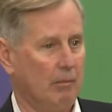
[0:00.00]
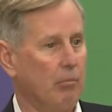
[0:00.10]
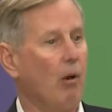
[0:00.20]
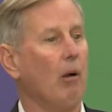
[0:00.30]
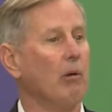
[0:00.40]

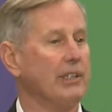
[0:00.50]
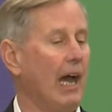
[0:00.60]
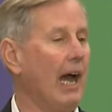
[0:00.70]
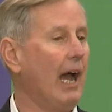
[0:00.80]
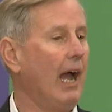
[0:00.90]
Boy, was
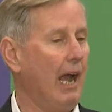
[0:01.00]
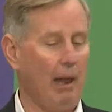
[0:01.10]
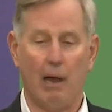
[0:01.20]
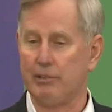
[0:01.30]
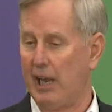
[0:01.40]

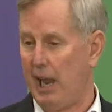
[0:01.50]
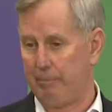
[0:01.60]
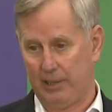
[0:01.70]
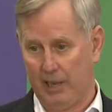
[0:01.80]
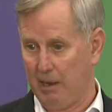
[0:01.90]
I was a
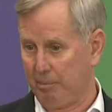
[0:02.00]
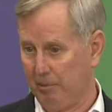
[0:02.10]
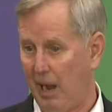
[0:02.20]
happy camper.